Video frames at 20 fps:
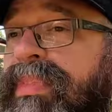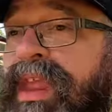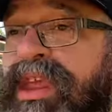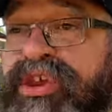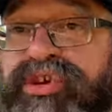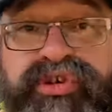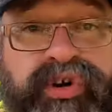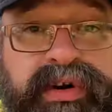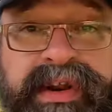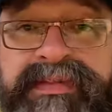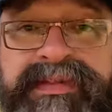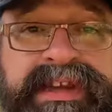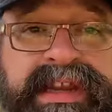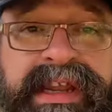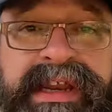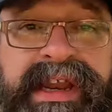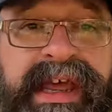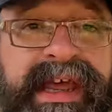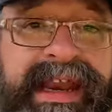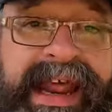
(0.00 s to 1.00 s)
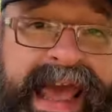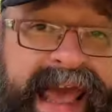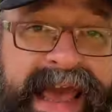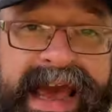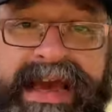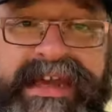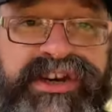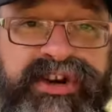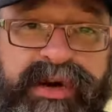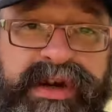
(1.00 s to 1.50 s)
You don't even need an
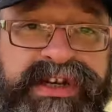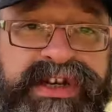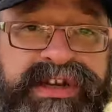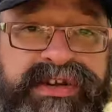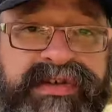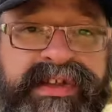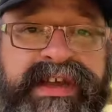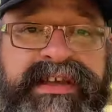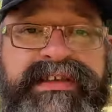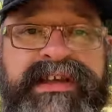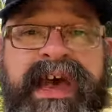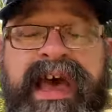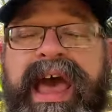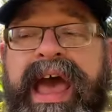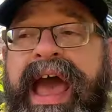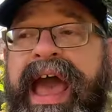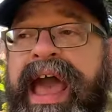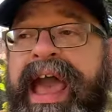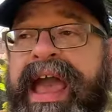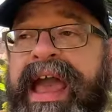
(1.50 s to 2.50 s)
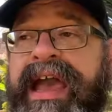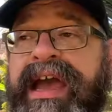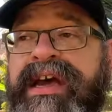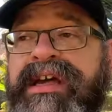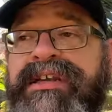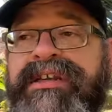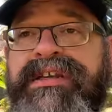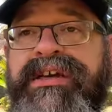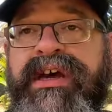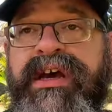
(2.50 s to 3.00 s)
AI degree to do this.
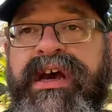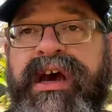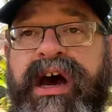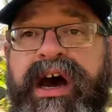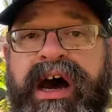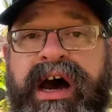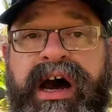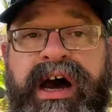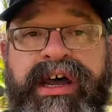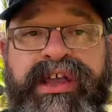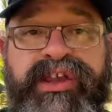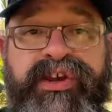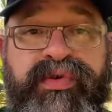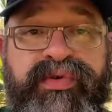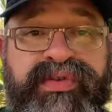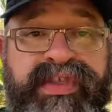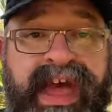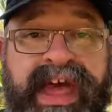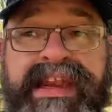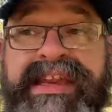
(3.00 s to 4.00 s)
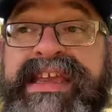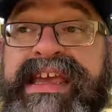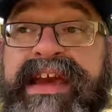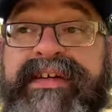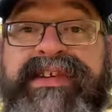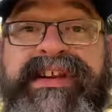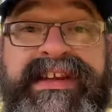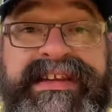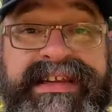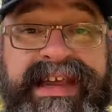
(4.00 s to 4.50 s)
And you then
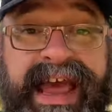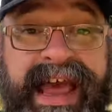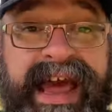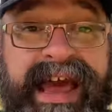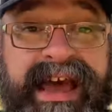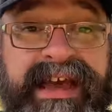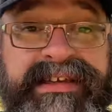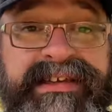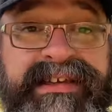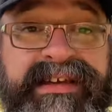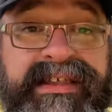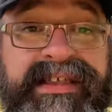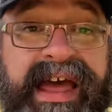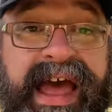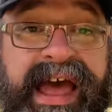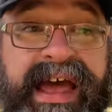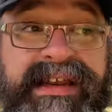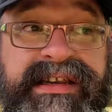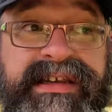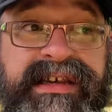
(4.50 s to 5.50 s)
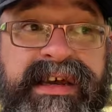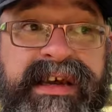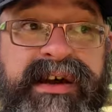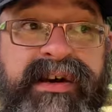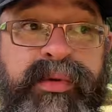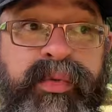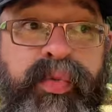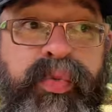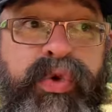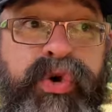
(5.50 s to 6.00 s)
give it a task that
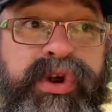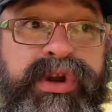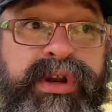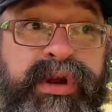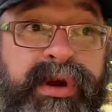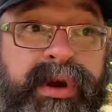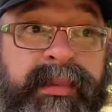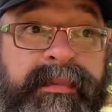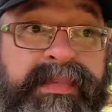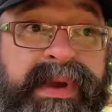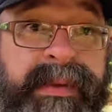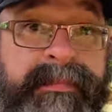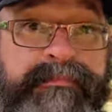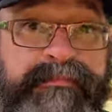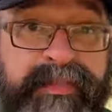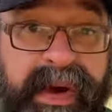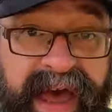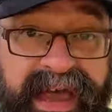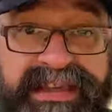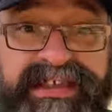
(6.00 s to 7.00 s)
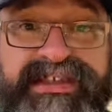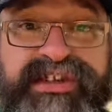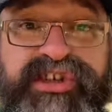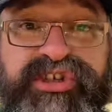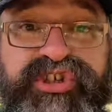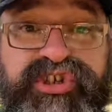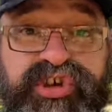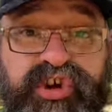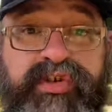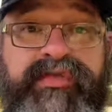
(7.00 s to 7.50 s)
would be best
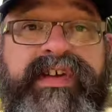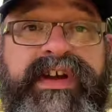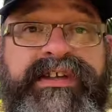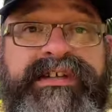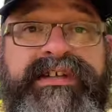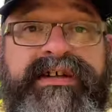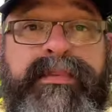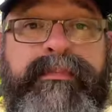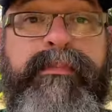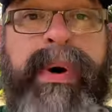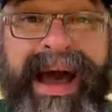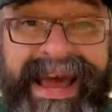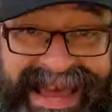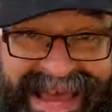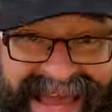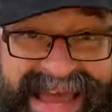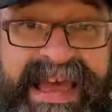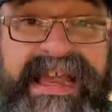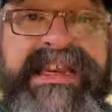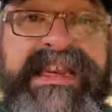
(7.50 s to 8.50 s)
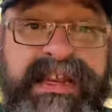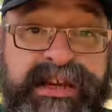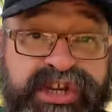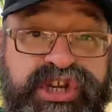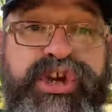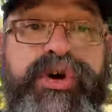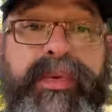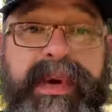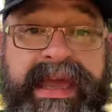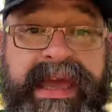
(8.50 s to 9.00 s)
serviced by it
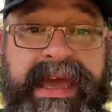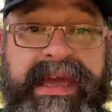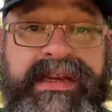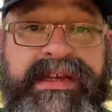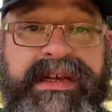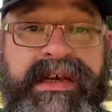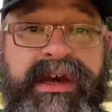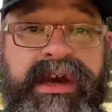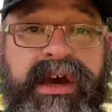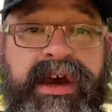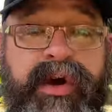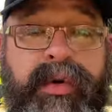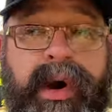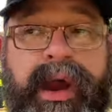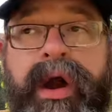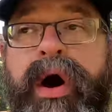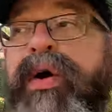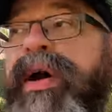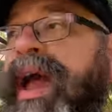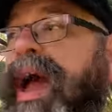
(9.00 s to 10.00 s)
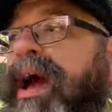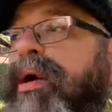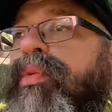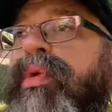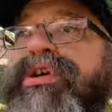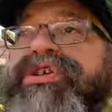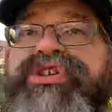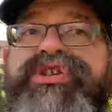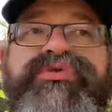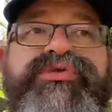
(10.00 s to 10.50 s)
doing it, right? Okay, I
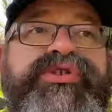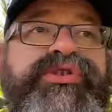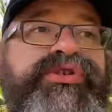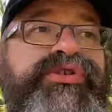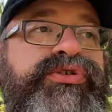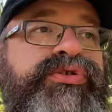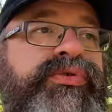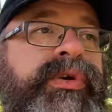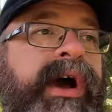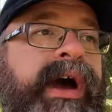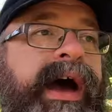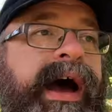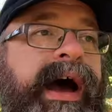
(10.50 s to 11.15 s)
want you to